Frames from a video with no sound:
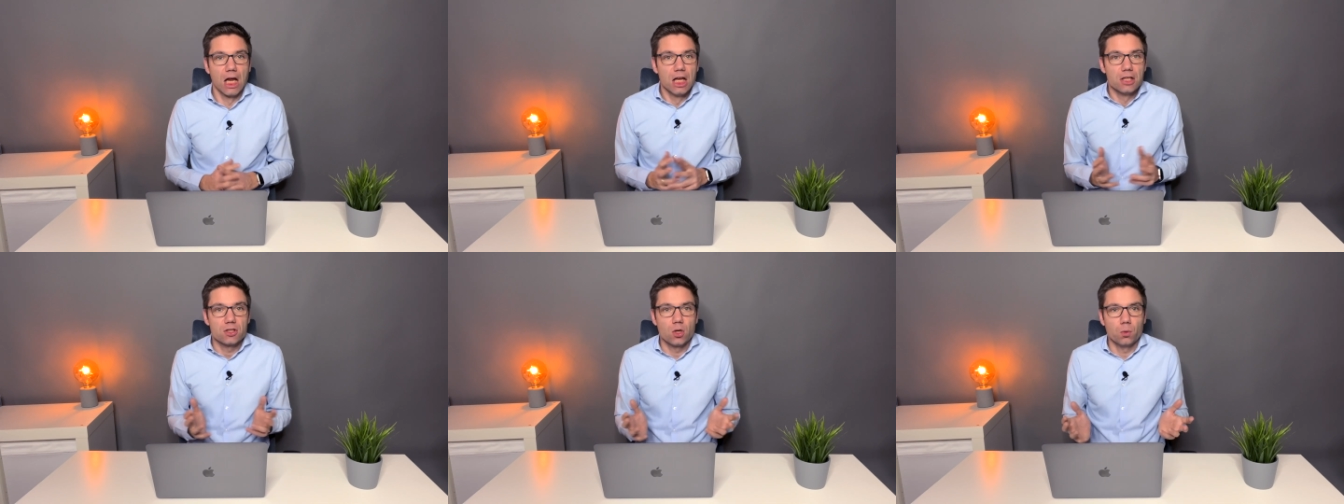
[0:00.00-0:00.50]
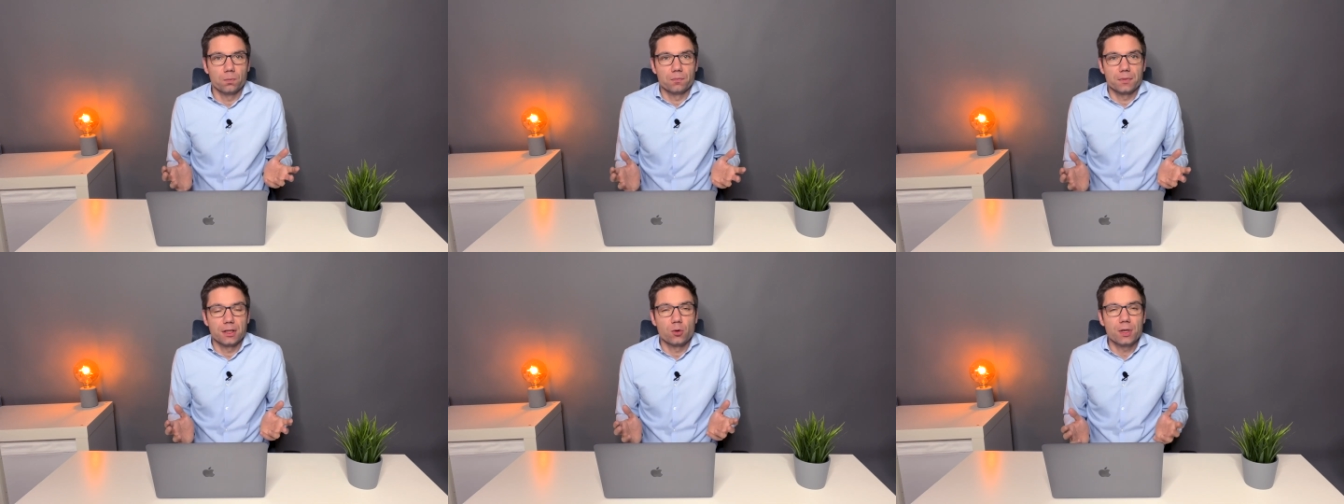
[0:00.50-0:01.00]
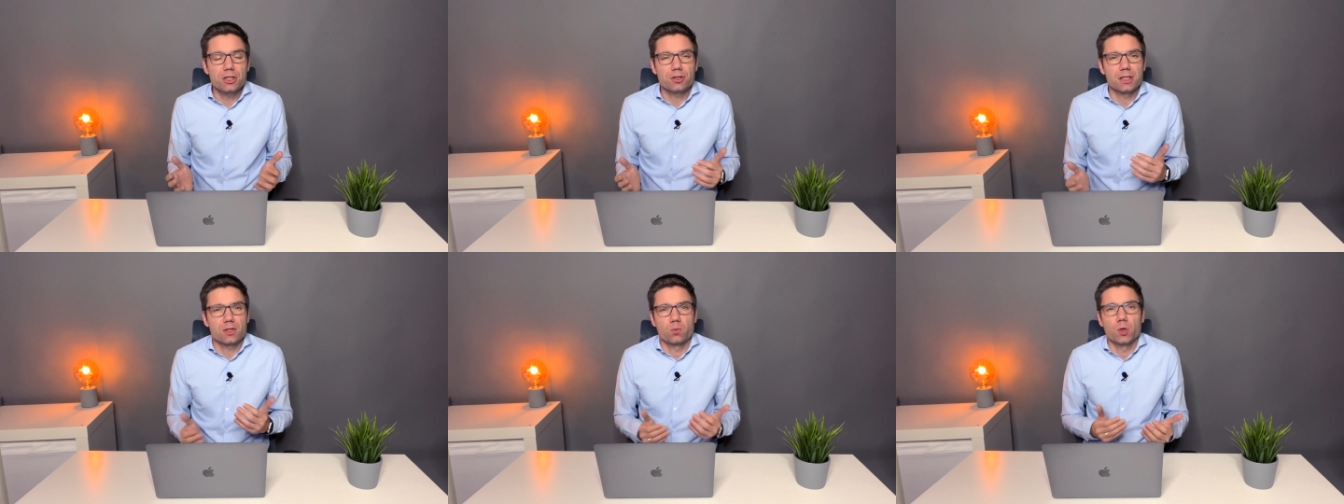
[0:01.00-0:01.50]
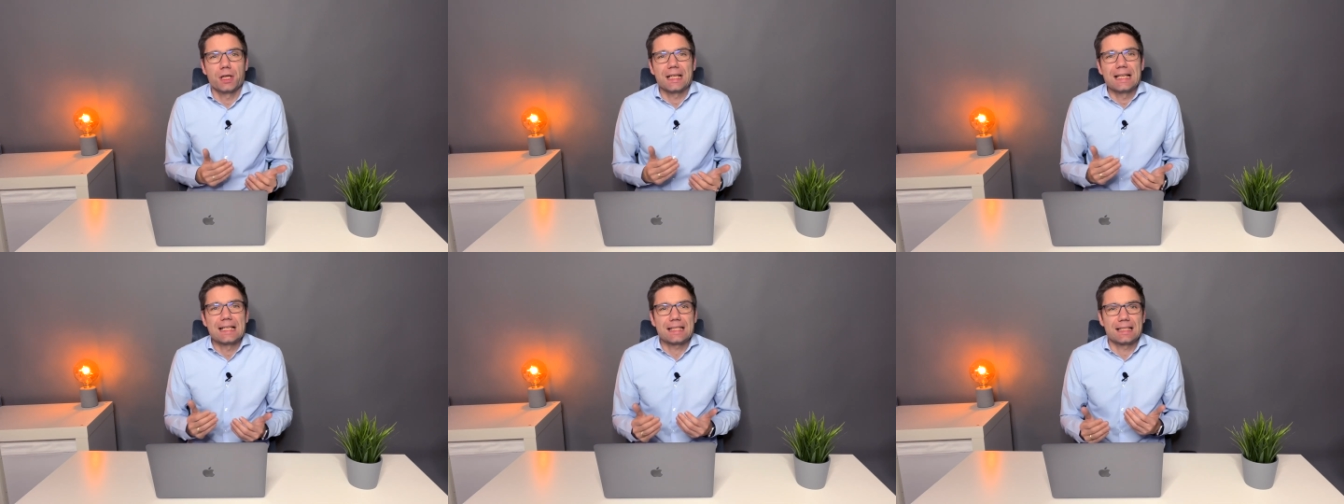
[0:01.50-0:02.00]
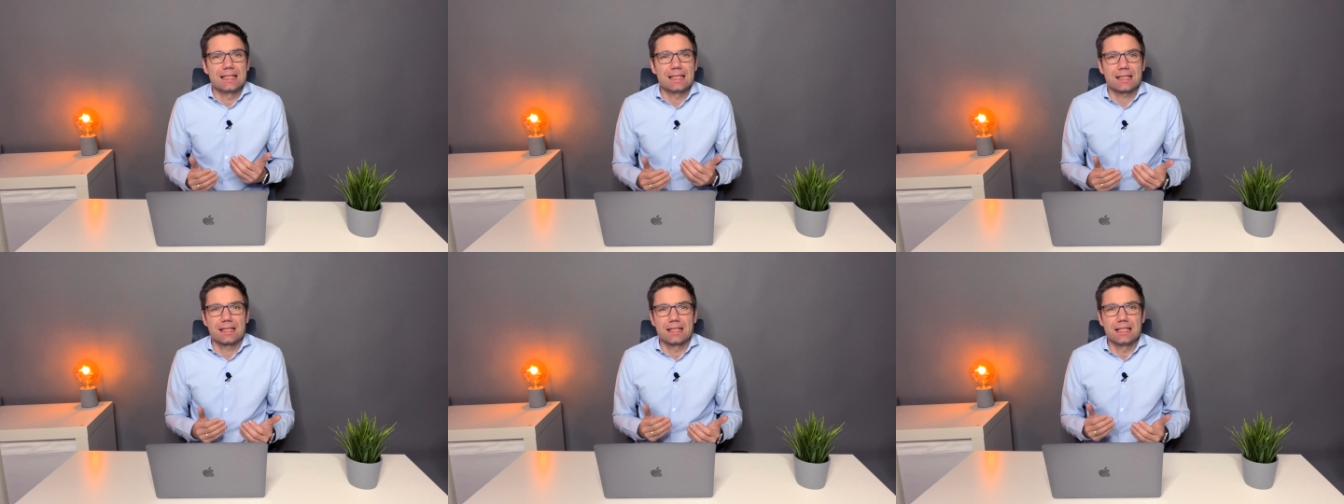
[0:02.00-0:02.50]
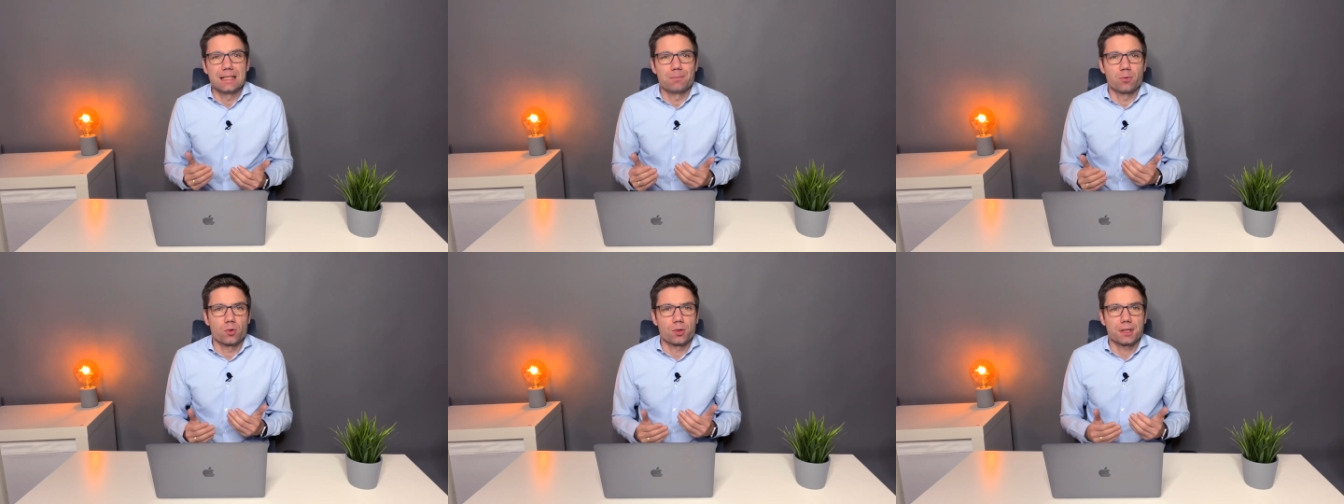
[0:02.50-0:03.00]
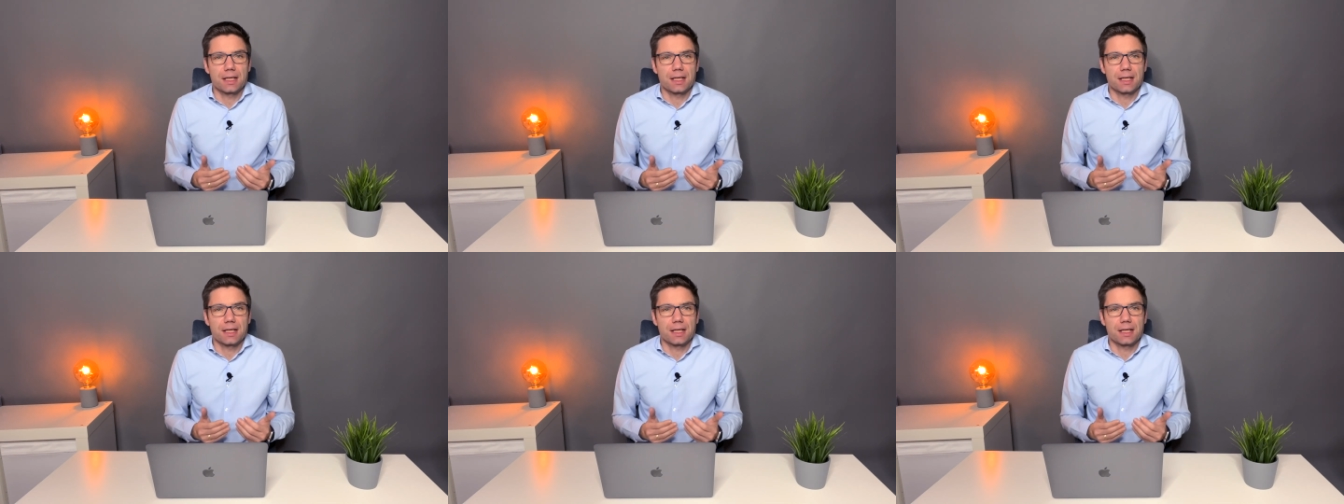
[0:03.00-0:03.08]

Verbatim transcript: So the question is, what is this deep work,